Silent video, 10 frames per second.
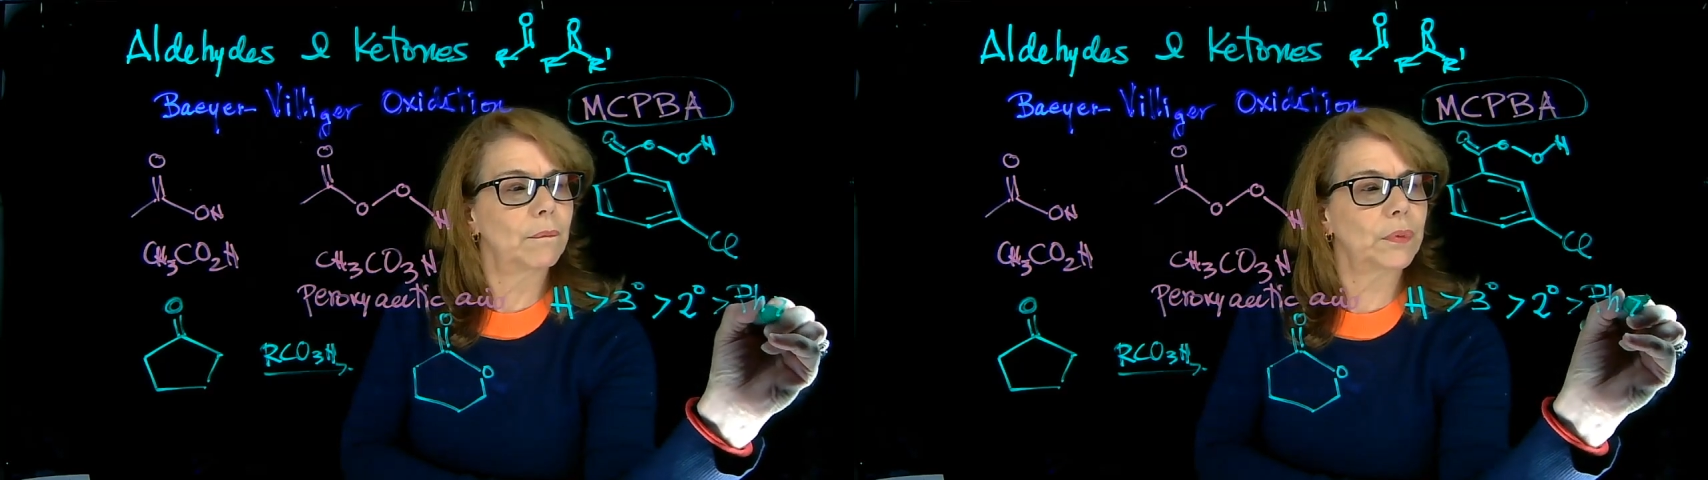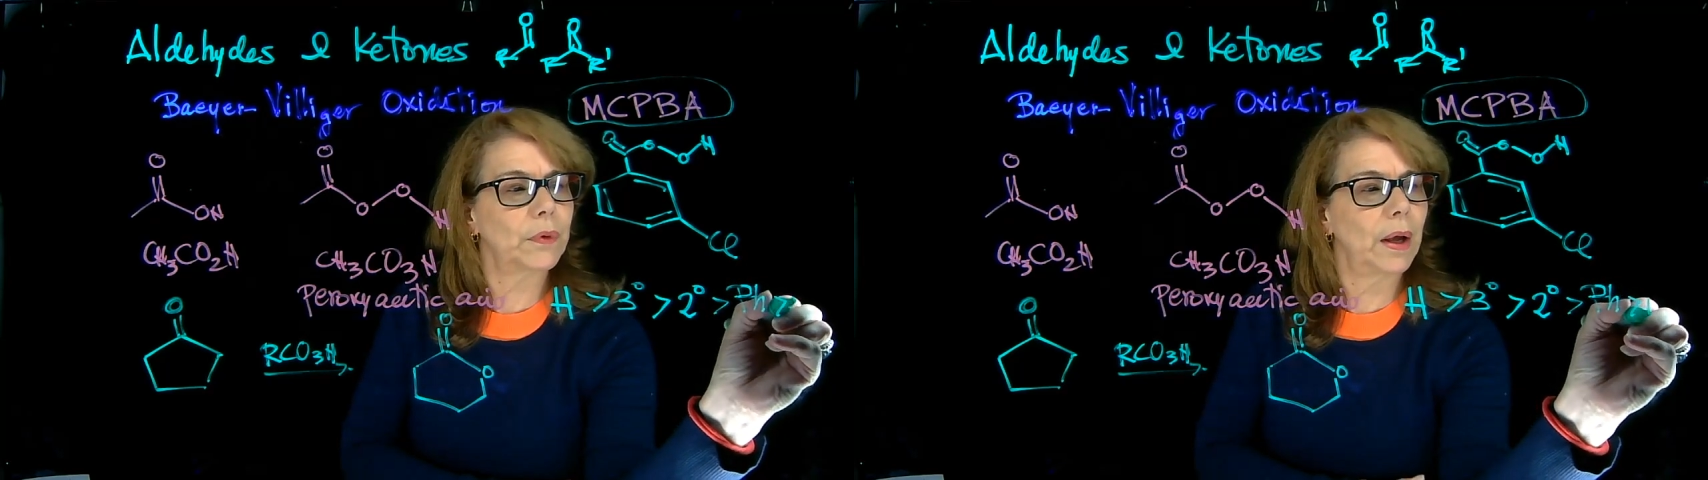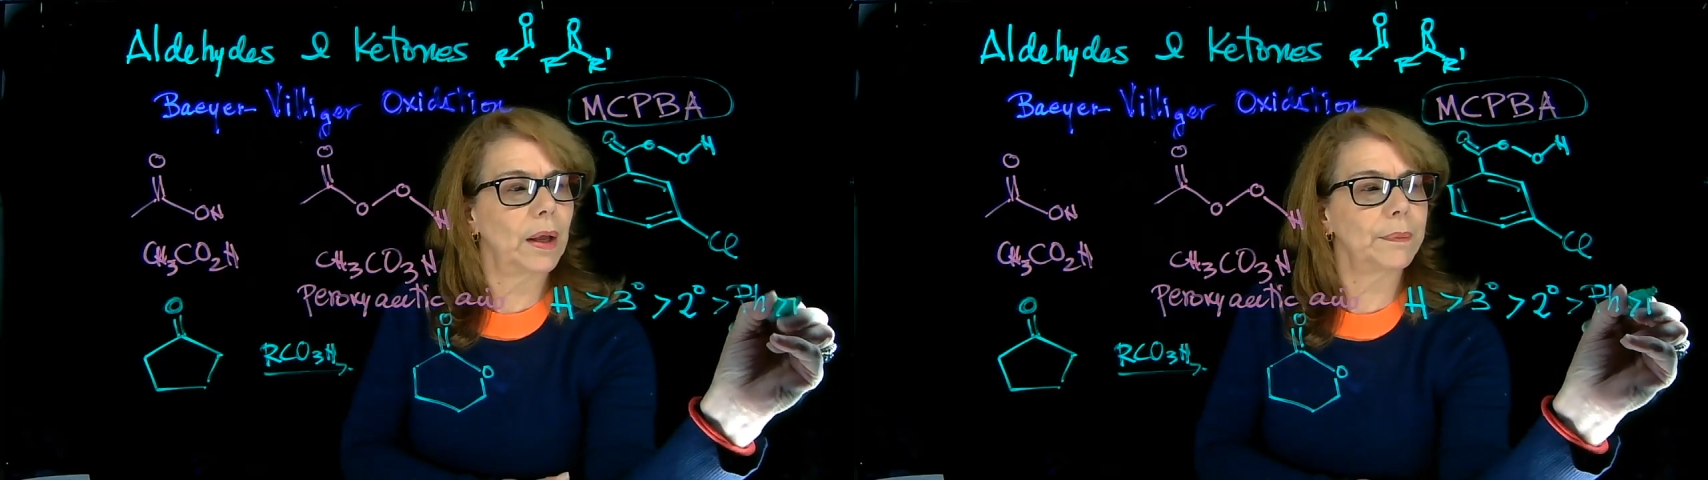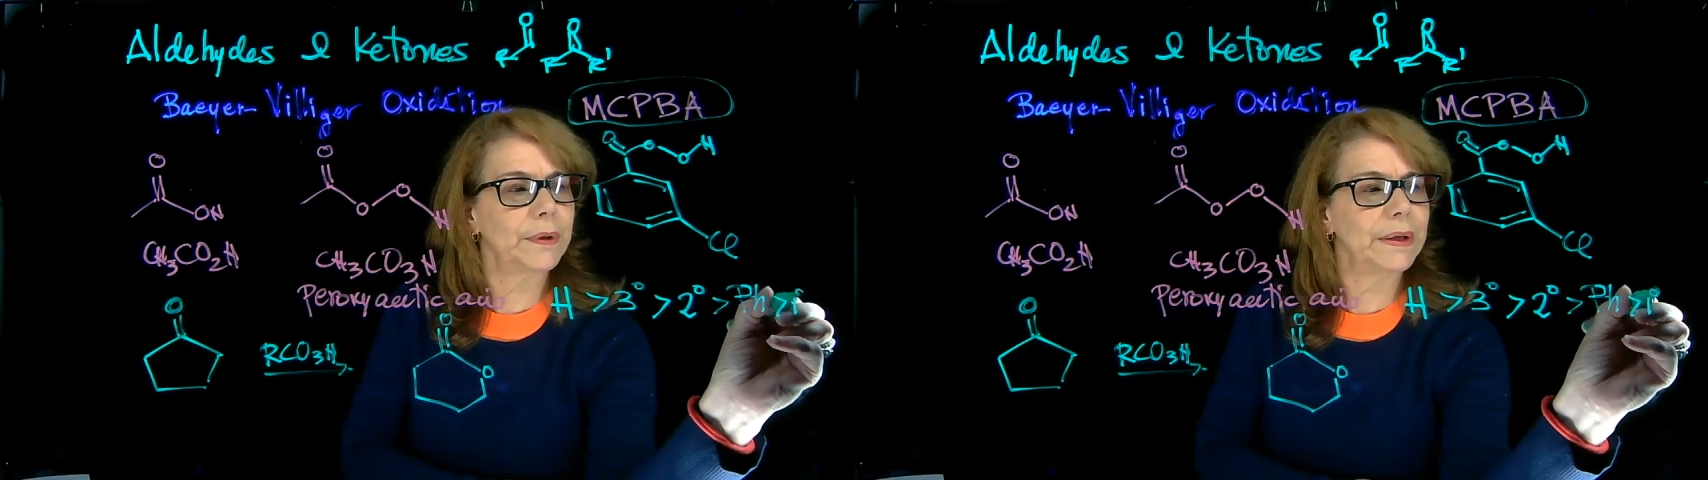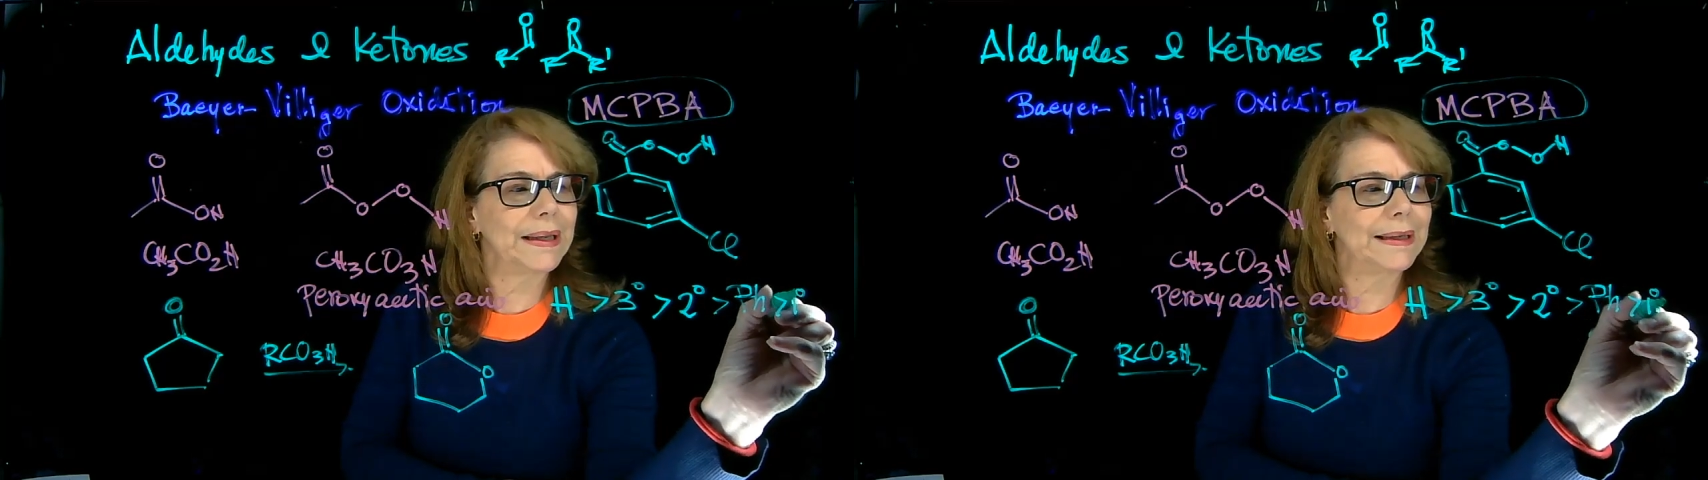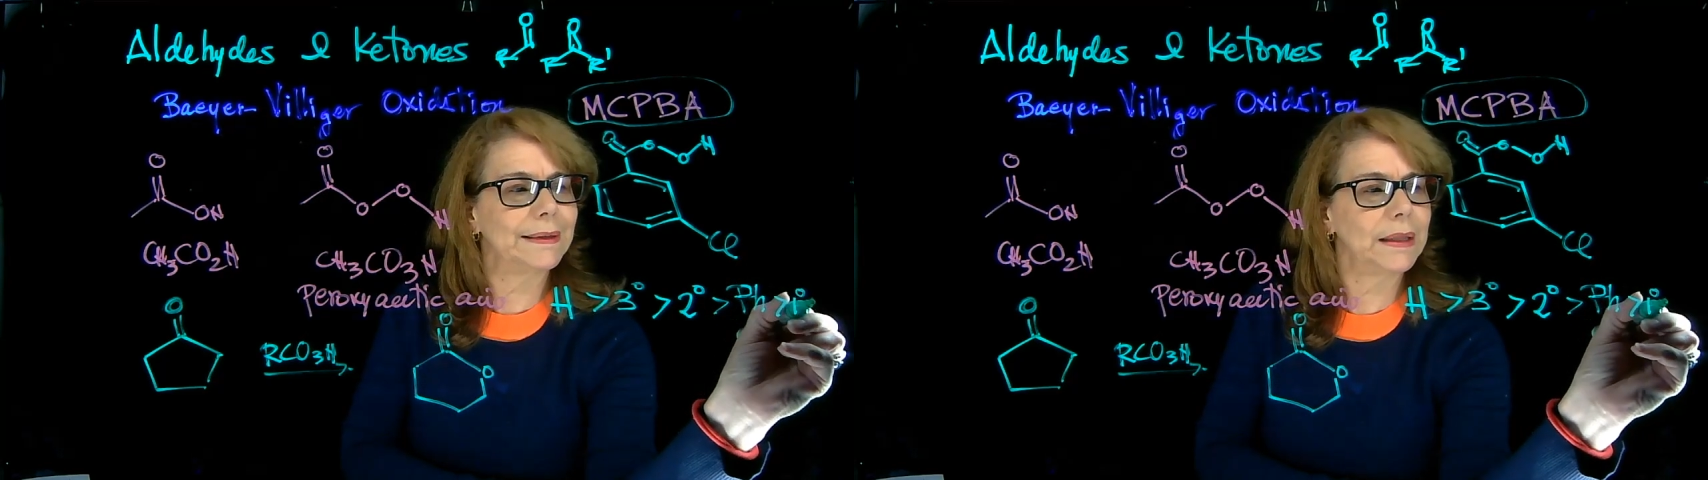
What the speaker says: primary, and